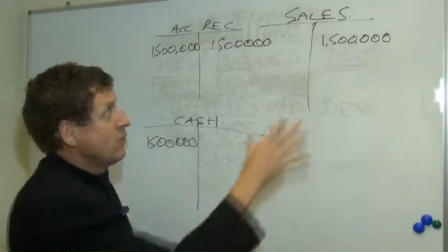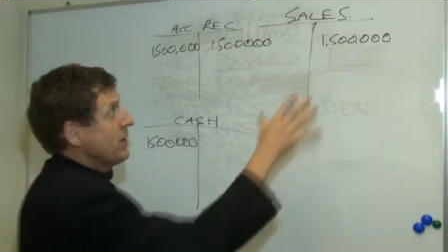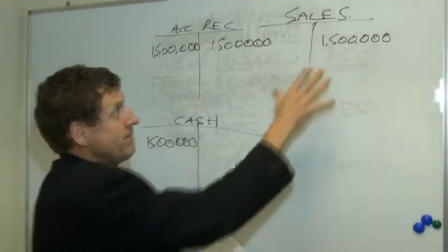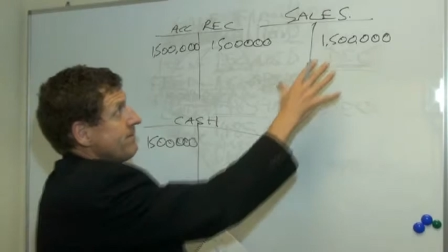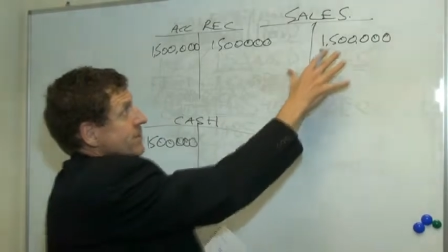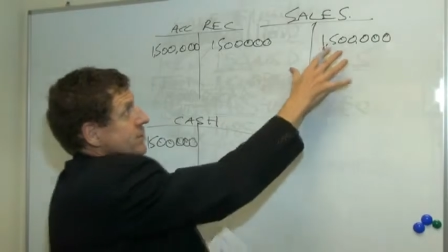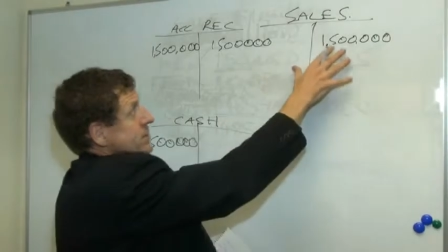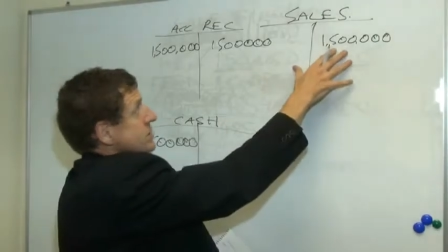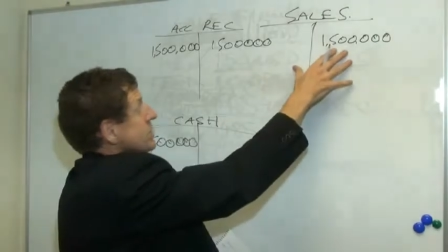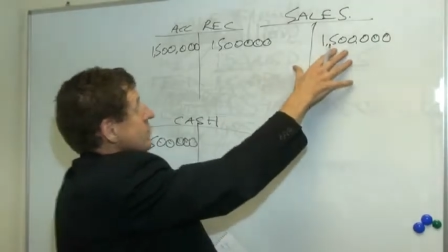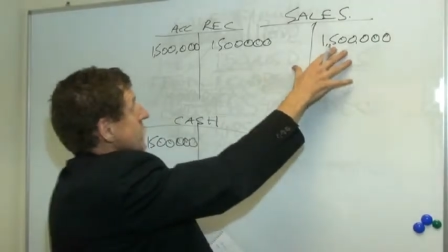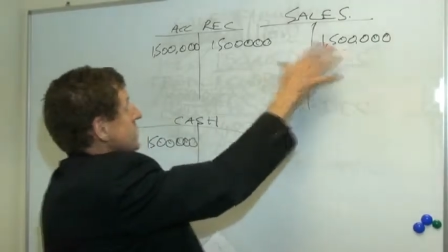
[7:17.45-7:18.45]
where
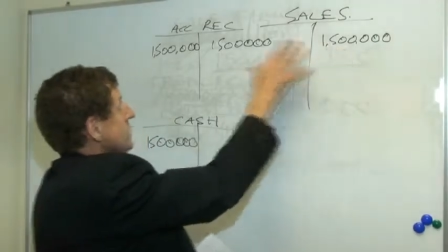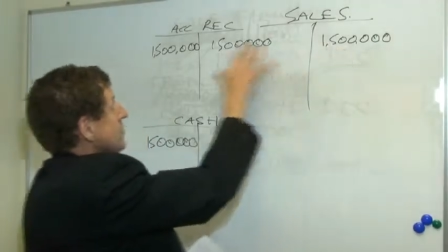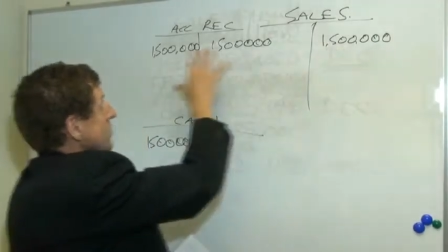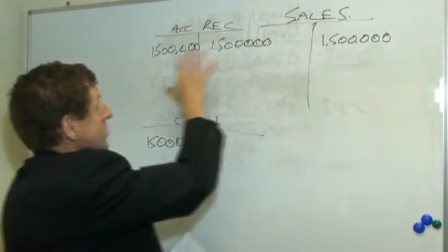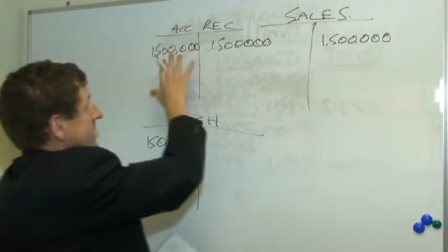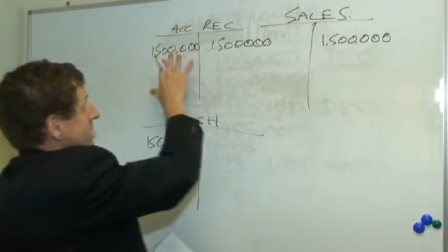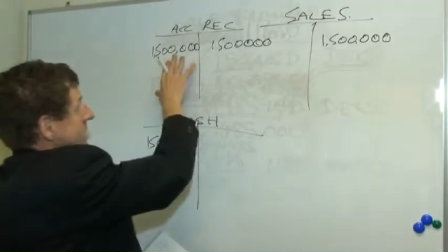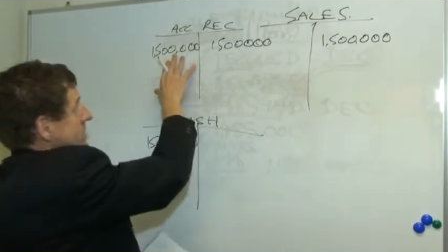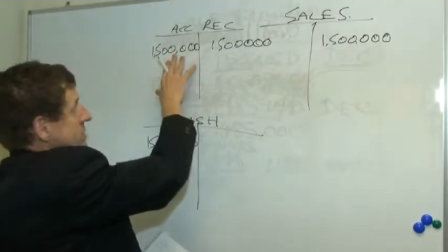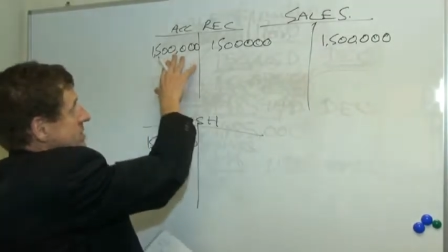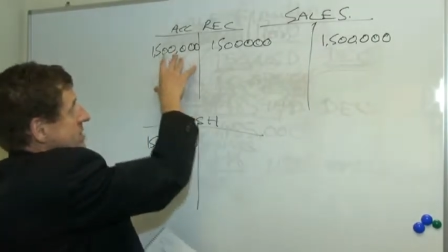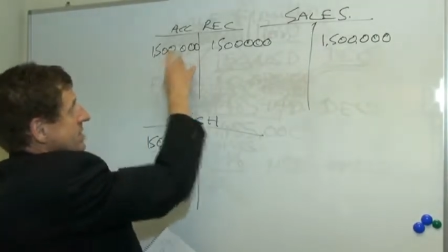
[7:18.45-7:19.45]
first you're actually creating
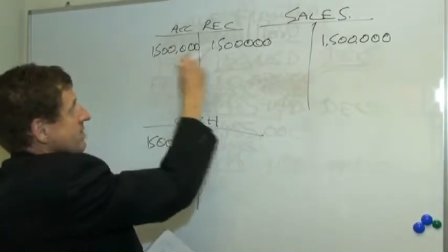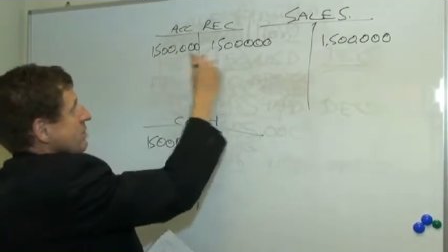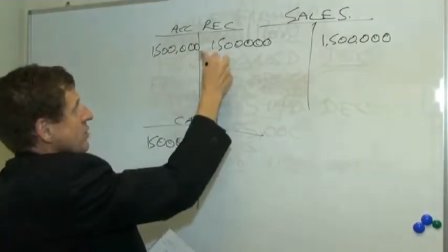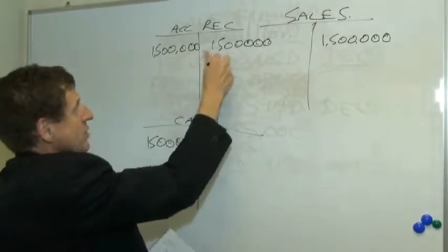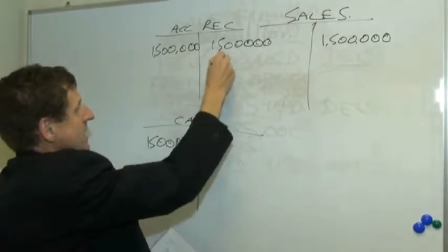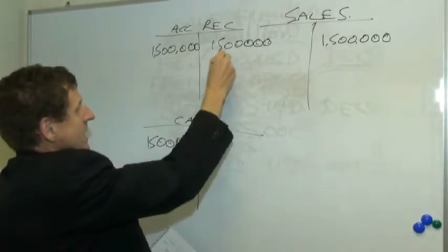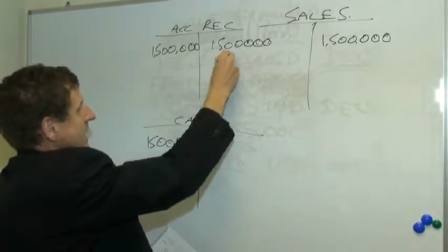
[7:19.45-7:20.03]
accounts receivable,